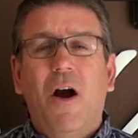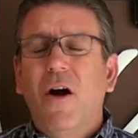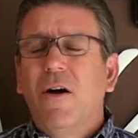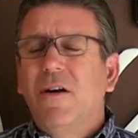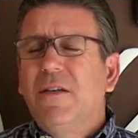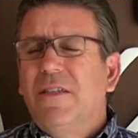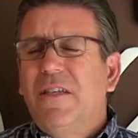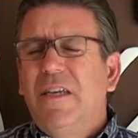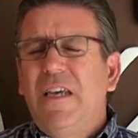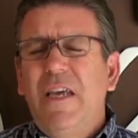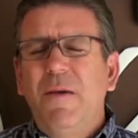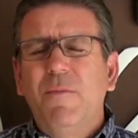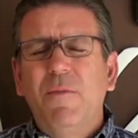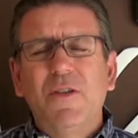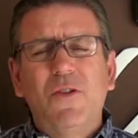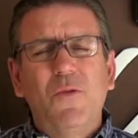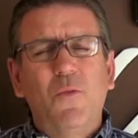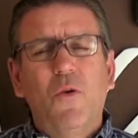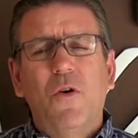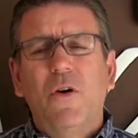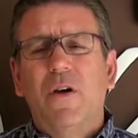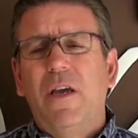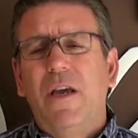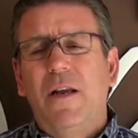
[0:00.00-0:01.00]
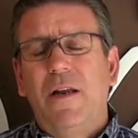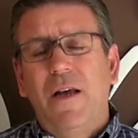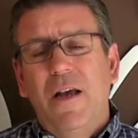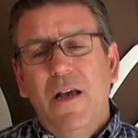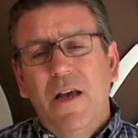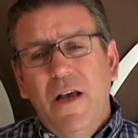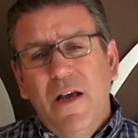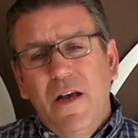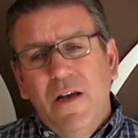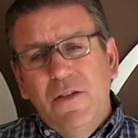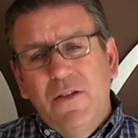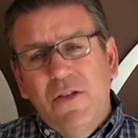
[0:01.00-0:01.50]
Our team is working
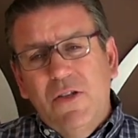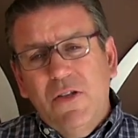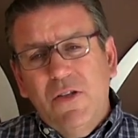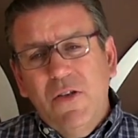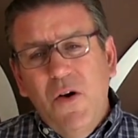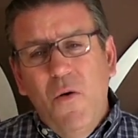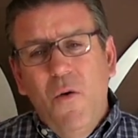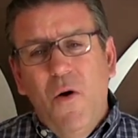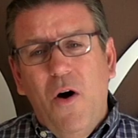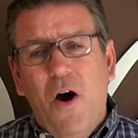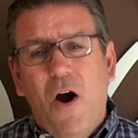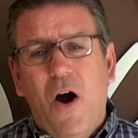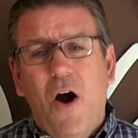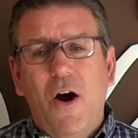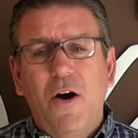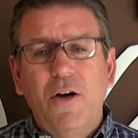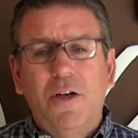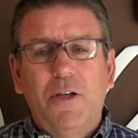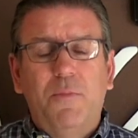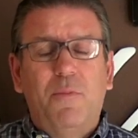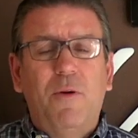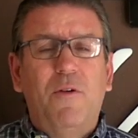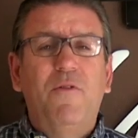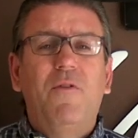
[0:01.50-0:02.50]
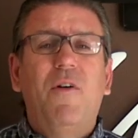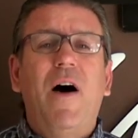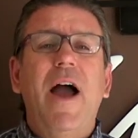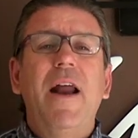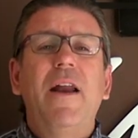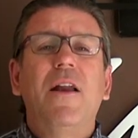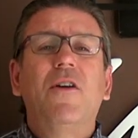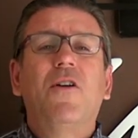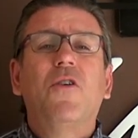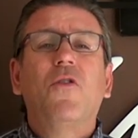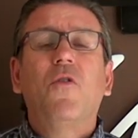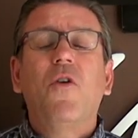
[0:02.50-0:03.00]
so hard to
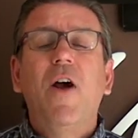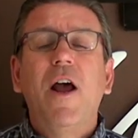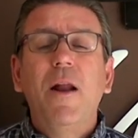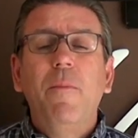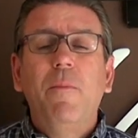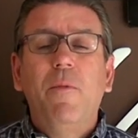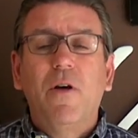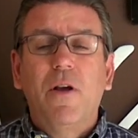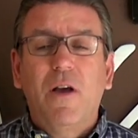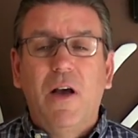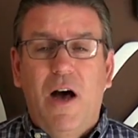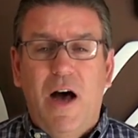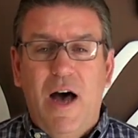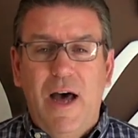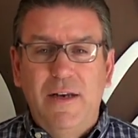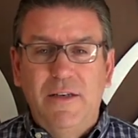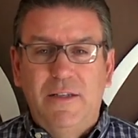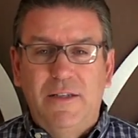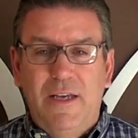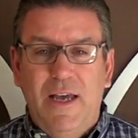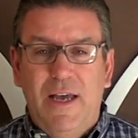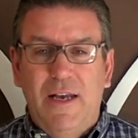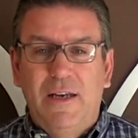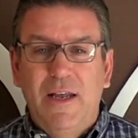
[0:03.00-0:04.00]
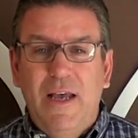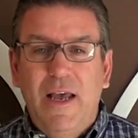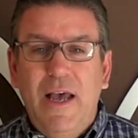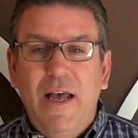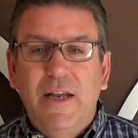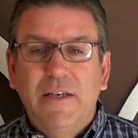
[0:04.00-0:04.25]
provide incredible content